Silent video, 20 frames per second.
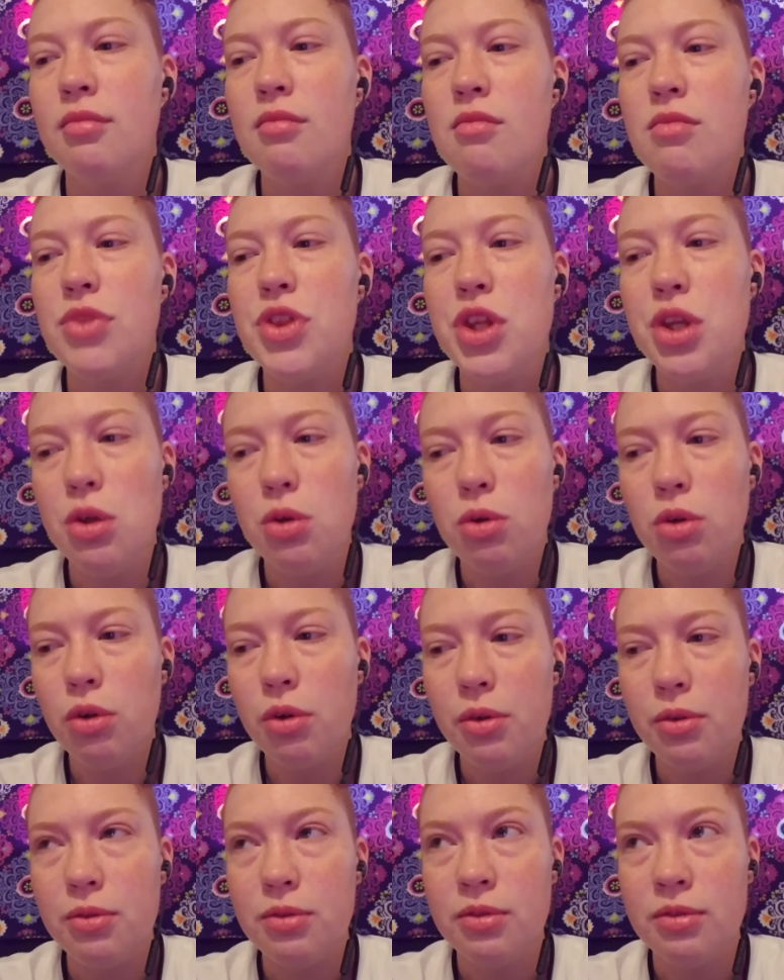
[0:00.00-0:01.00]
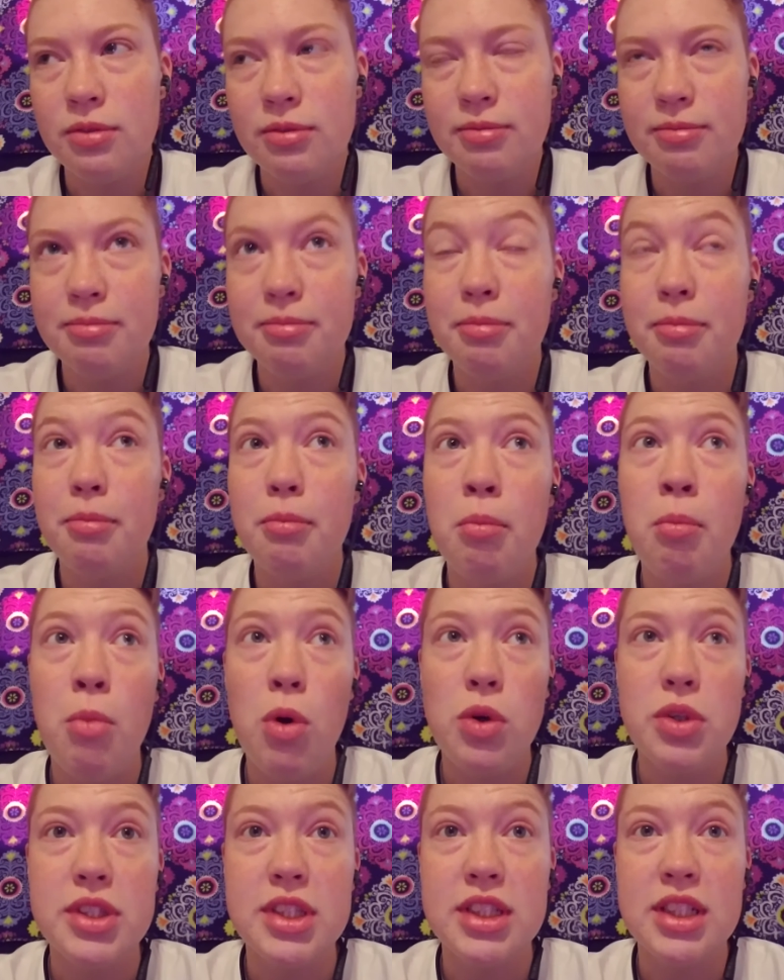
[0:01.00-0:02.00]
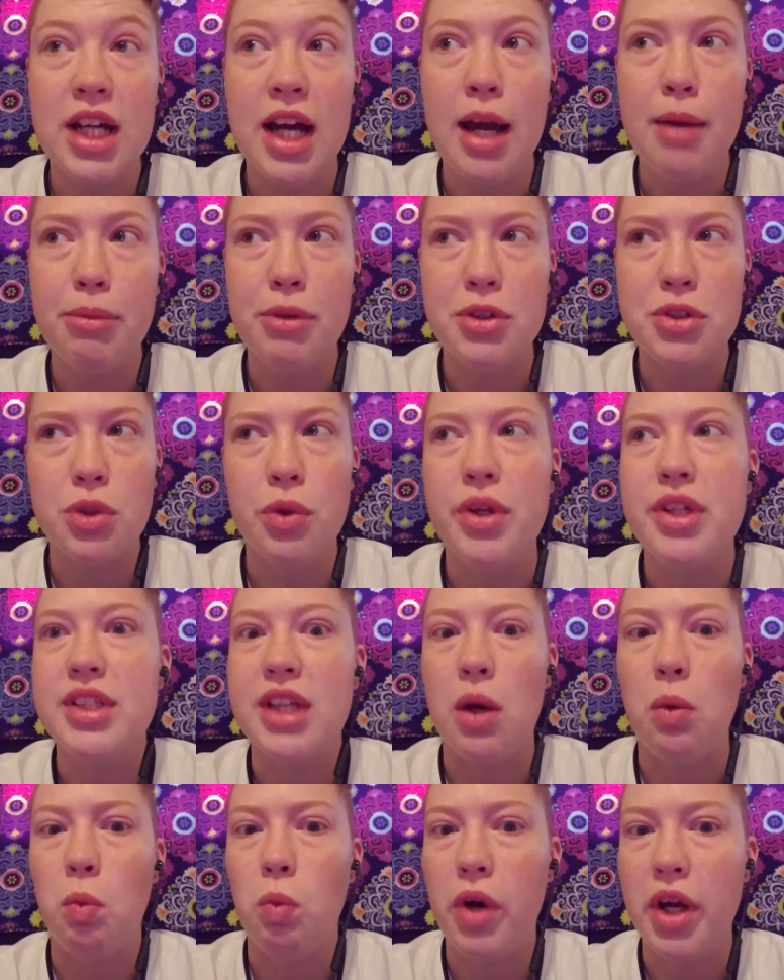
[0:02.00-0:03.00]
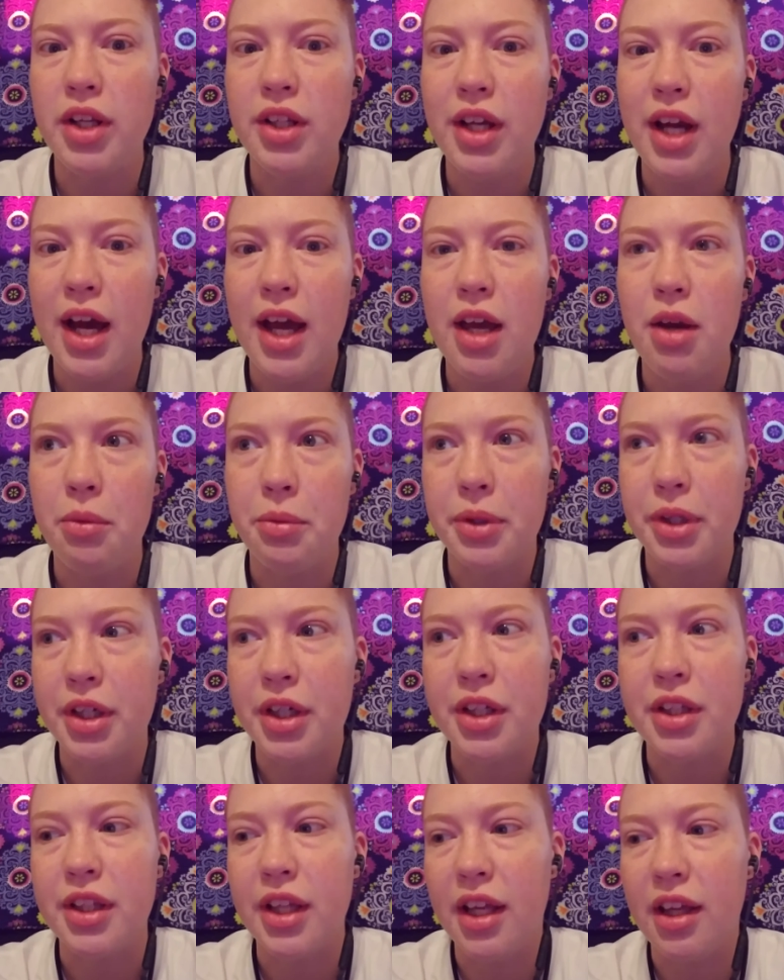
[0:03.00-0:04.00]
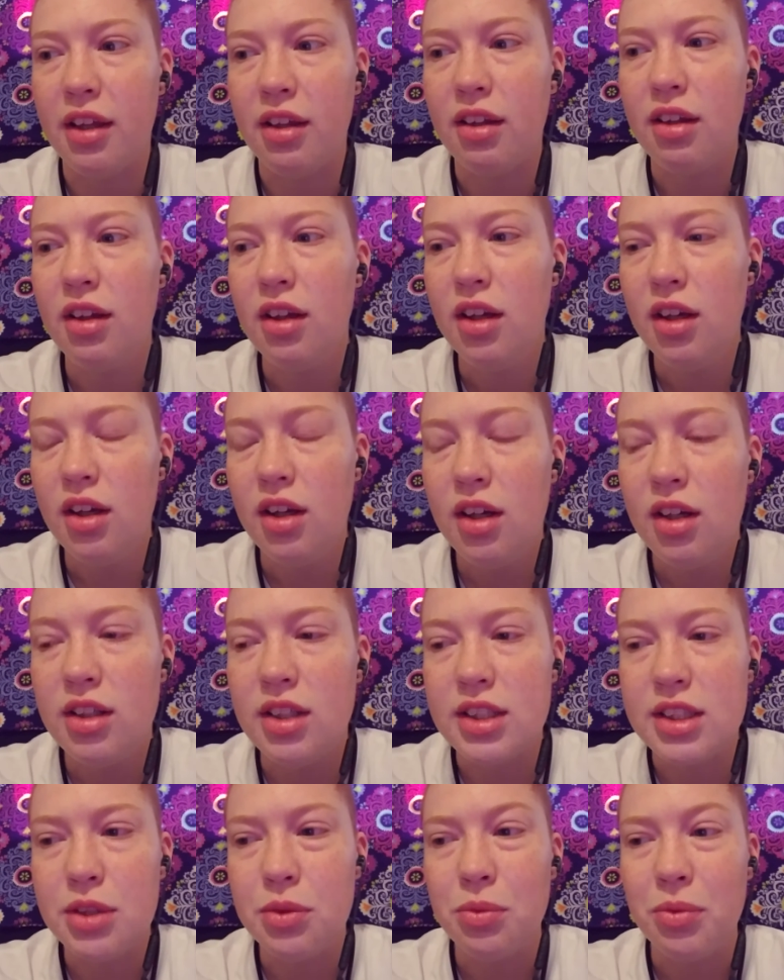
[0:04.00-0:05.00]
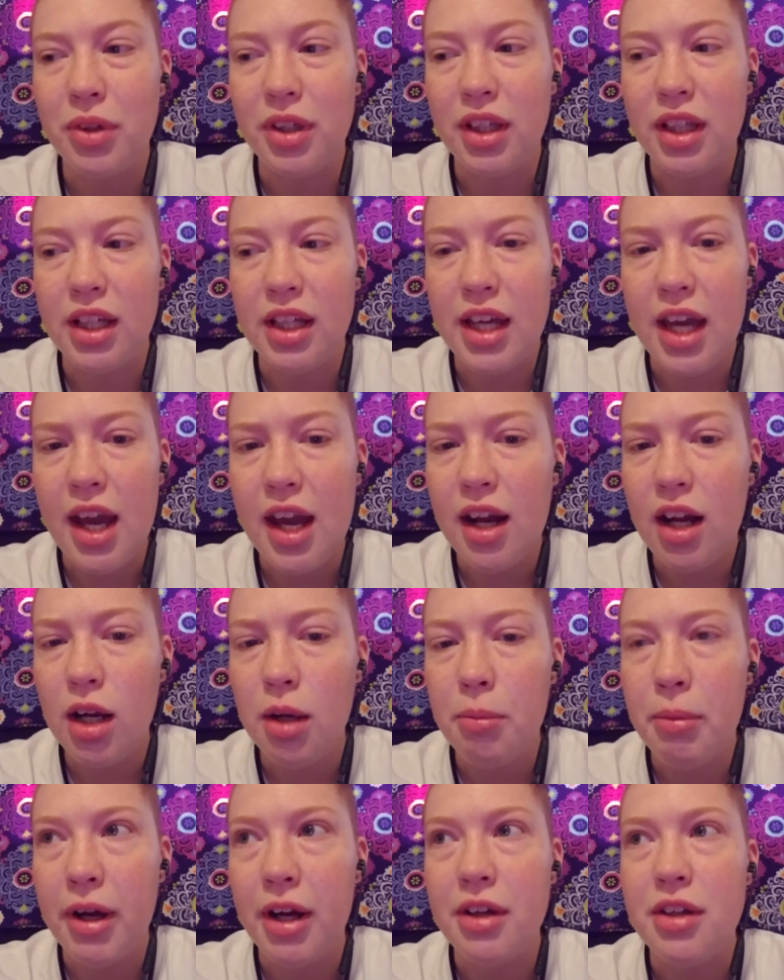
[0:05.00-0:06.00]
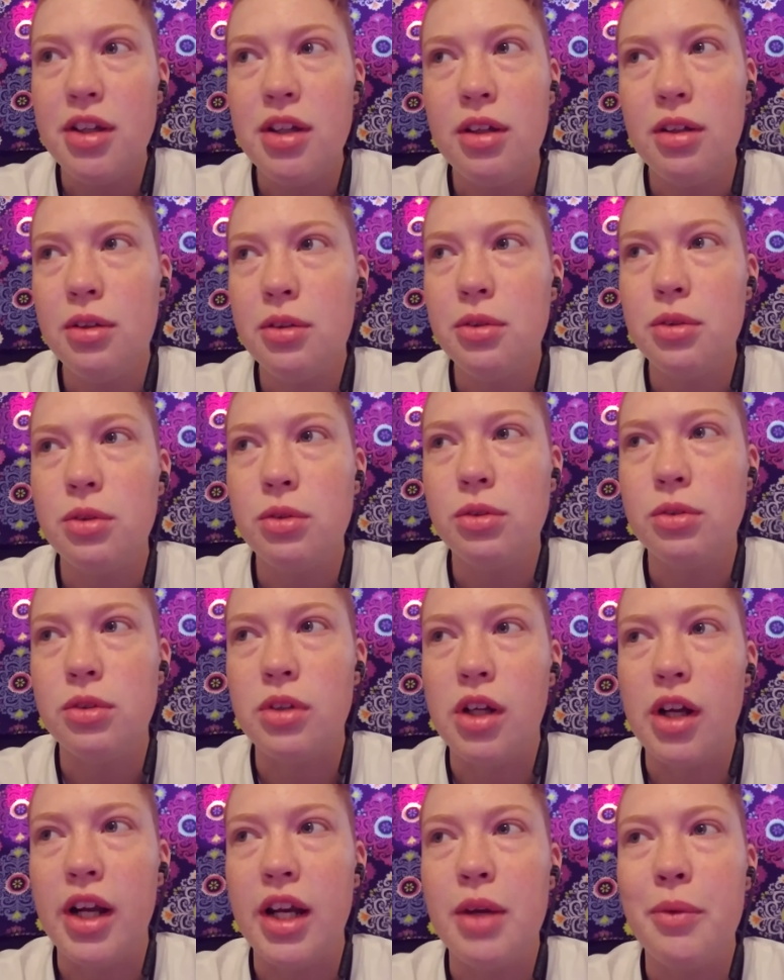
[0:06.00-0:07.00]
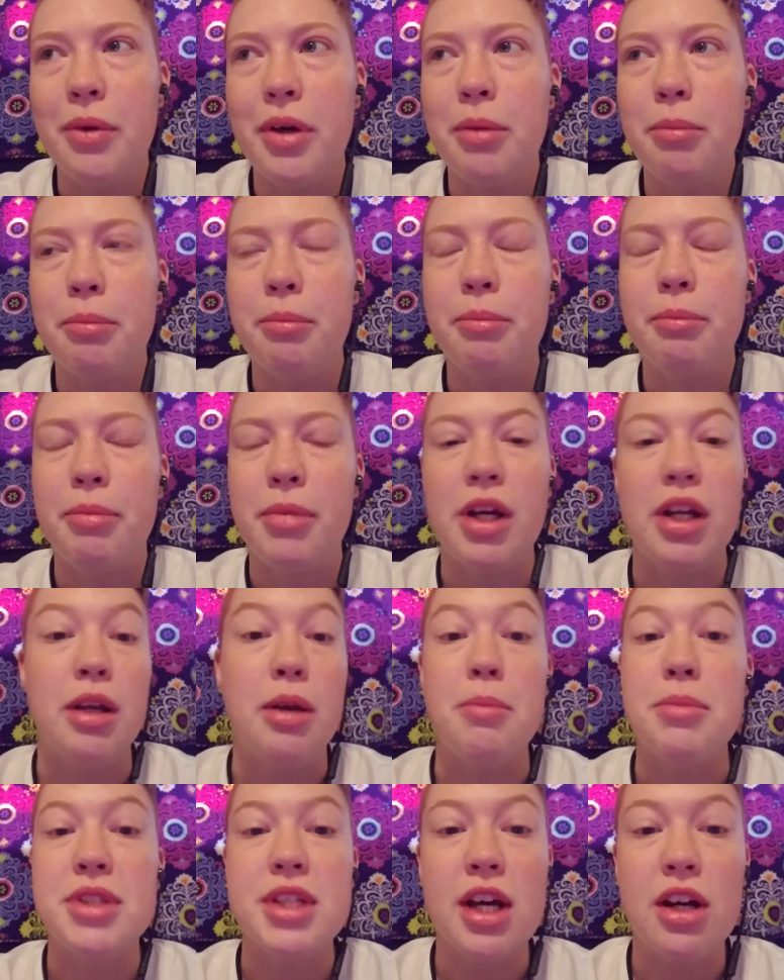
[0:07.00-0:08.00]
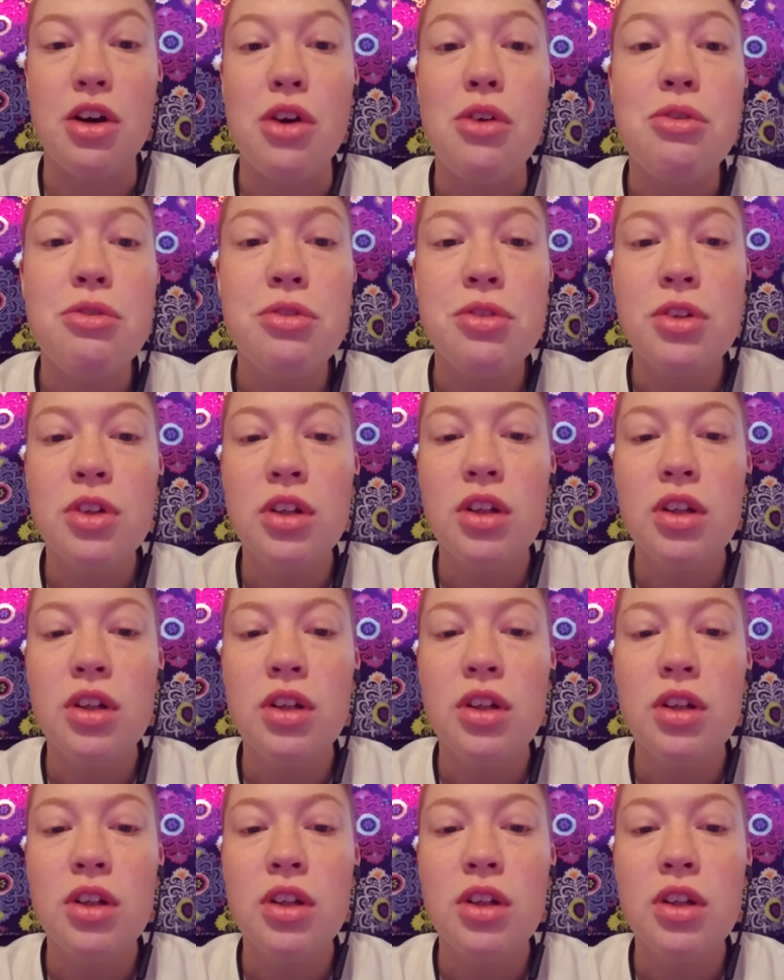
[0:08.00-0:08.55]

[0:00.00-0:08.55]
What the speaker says: You'll most of the time there's always that one guy at work that doesn't really care about you or anyone but himself,